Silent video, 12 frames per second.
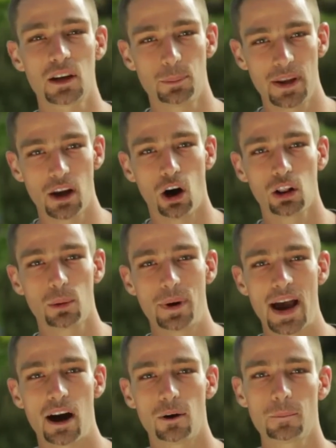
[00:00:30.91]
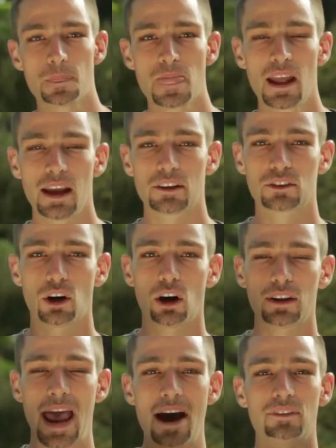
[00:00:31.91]
gonna be all about is
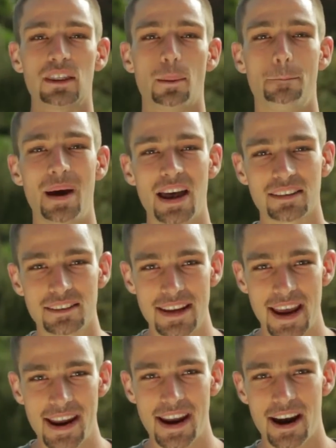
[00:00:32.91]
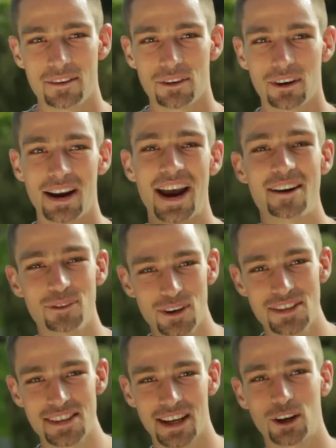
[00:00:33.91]
called having the best day ever
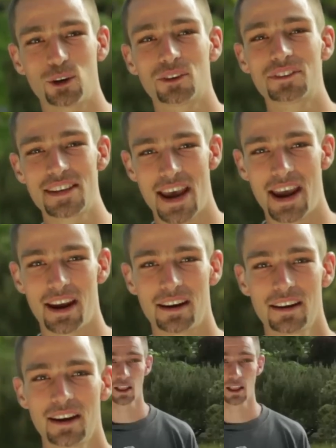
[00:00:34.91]
every single day.